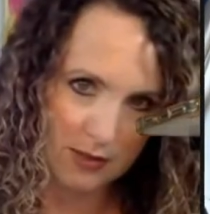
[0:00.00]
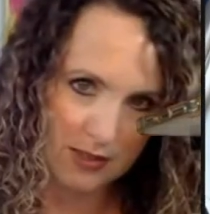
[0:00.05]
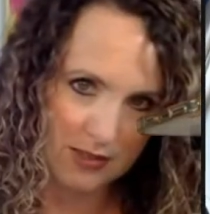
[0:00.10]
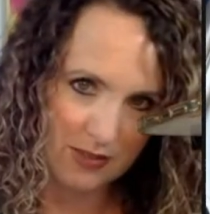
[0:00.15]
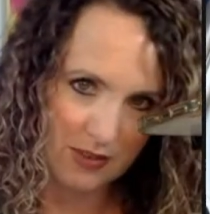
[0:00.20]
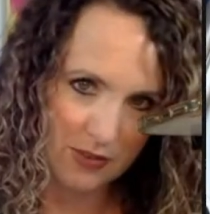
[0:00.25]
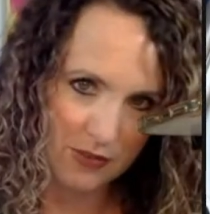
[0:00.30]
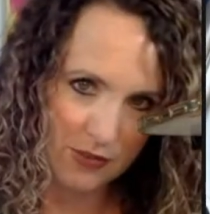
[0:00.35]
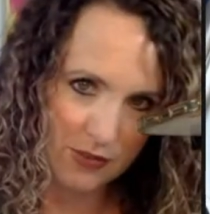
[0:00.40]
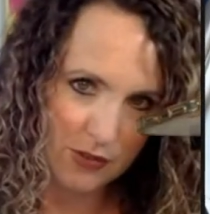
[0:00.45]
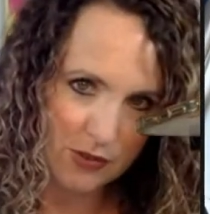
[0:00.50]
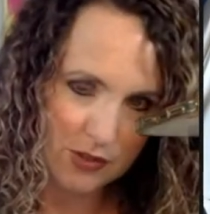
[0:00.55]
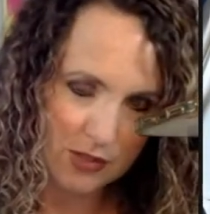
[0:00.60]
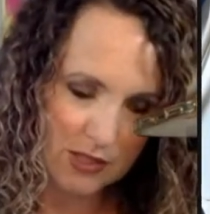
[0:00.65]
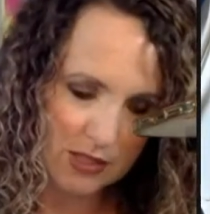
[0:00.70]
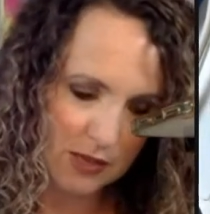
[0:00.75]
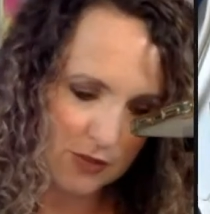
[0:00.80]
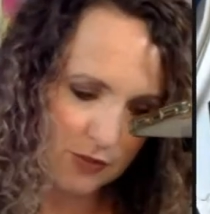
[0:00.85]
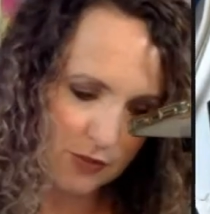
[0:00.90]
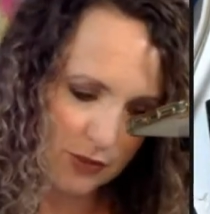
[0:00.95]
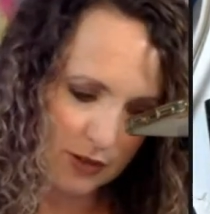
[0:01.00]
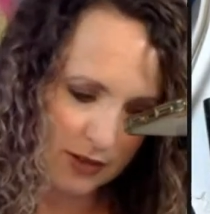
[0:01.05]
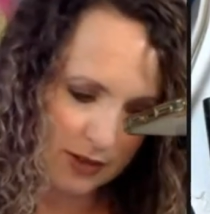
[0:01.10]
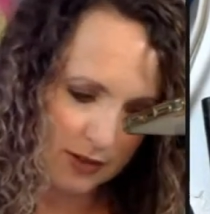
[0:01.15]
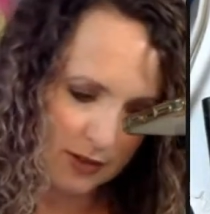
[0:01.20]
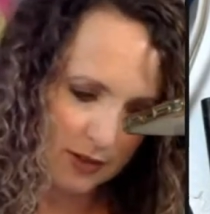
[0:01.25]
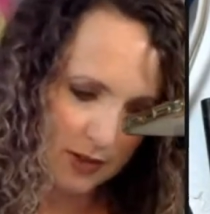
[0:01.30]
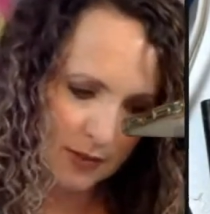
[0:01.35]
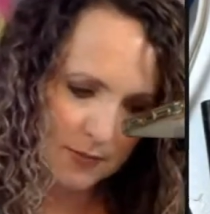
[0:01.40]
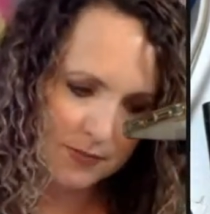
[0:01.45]
It feels
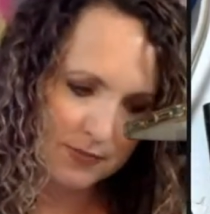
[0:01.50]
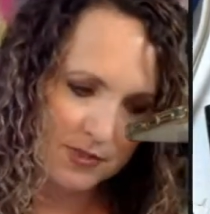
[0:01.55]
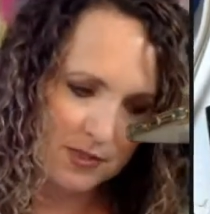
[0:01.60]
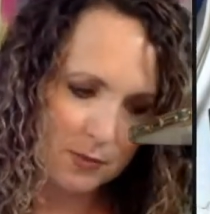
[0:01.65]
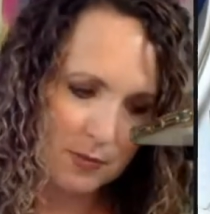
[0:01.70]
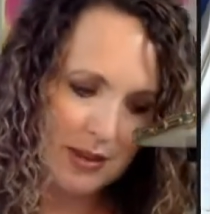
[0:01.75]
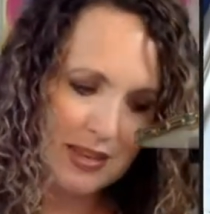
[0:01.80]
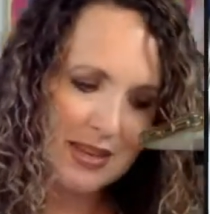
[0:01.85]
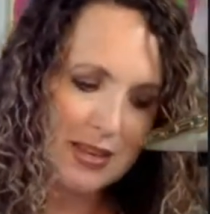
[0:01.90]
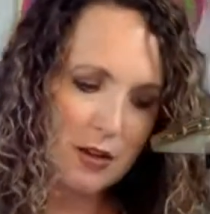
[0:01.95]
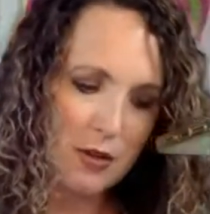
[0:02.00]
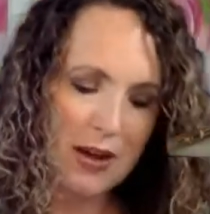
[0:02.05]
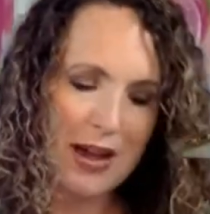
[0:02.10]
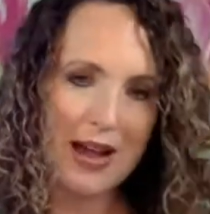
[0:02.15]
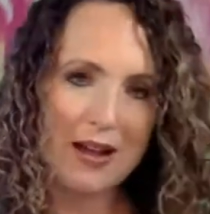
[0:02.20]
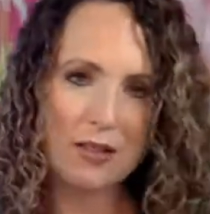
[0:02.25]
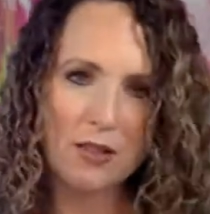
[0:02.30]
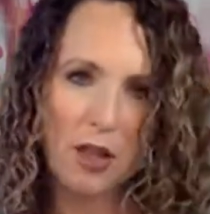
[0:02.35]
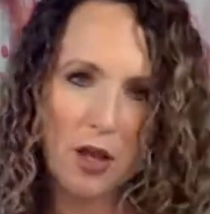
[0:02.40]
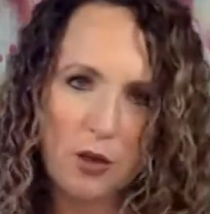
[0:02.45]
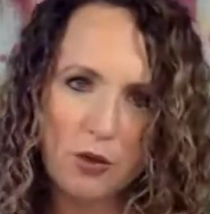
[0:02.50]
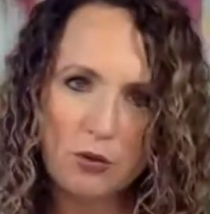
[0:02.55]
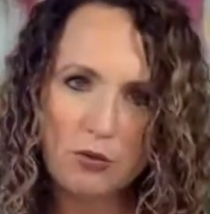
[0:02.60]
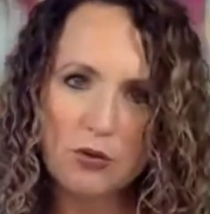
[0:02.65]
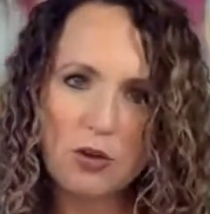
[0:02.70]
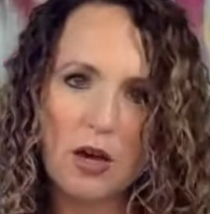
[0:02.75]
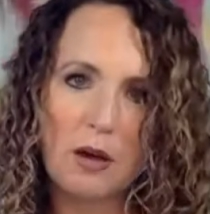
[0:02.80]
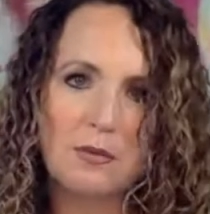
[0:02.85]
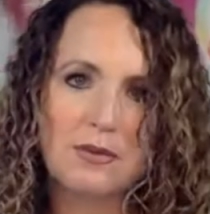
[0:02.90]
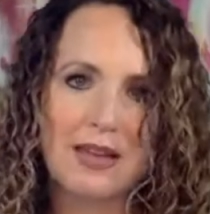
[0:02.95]
different depending on how low
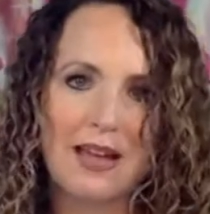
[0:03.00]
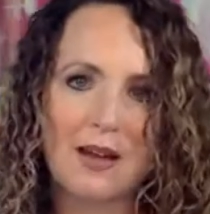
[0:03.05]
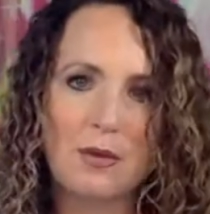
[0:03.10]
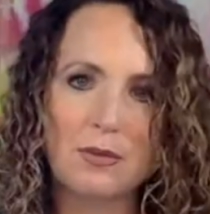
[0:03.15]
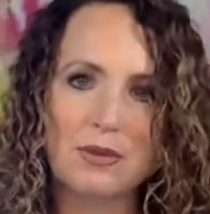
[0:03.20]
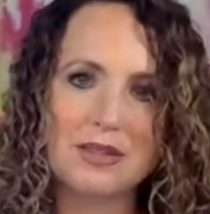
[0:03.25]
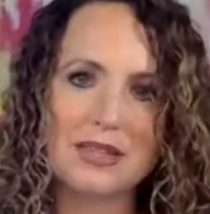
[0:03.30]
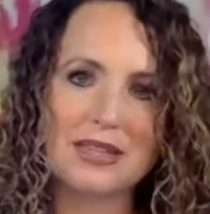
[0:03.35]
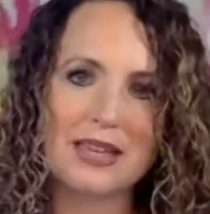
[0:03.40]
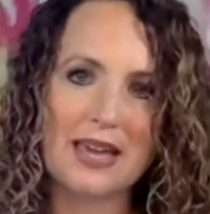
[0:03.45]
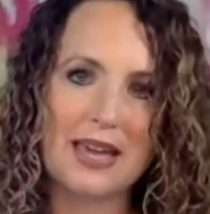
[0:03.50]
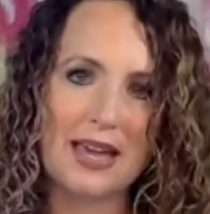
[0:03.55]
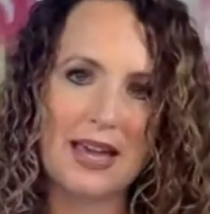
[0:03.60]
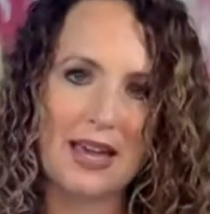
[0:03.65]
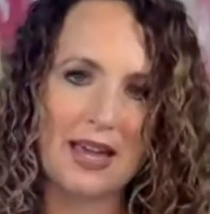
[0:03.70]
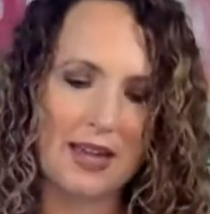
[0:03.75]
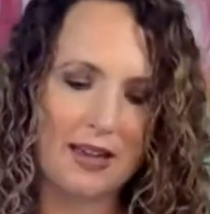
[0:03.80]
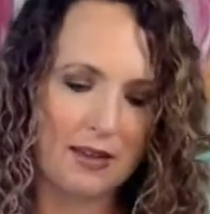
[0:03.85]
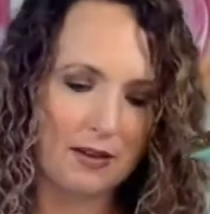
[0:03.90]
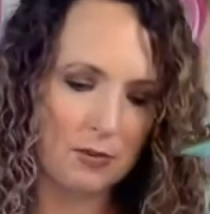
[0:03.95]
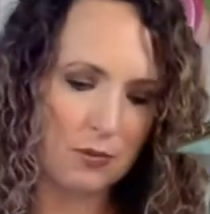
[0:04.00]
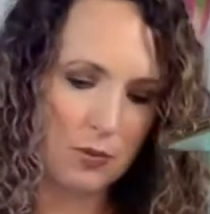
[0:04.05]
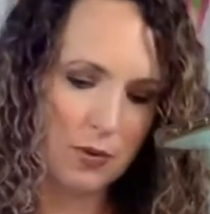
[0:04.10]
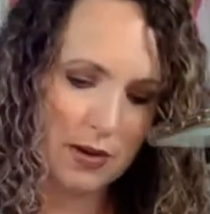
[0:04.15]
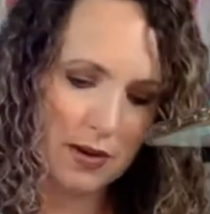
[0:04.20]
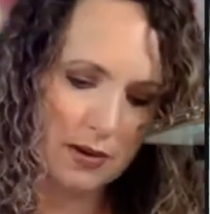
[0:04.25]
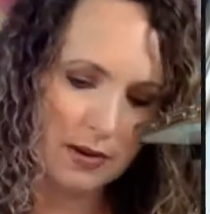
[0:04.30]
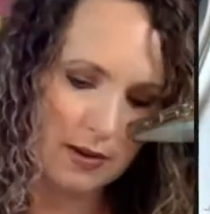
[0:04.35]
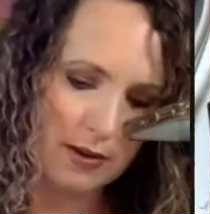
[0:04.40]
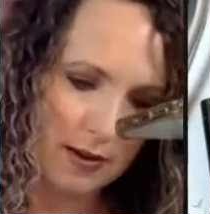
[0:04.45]
you come down with the K and
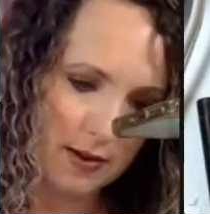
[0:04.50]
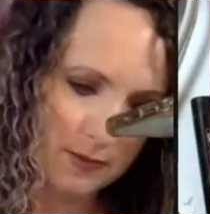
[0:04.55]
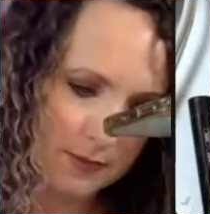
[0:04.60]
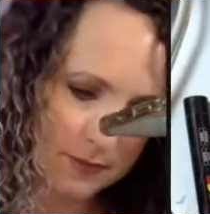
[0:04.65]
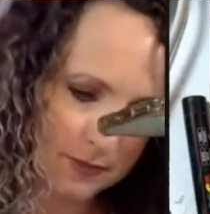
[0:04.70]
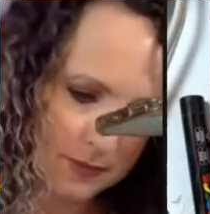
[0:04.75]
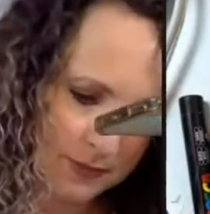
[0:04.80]
whatnot.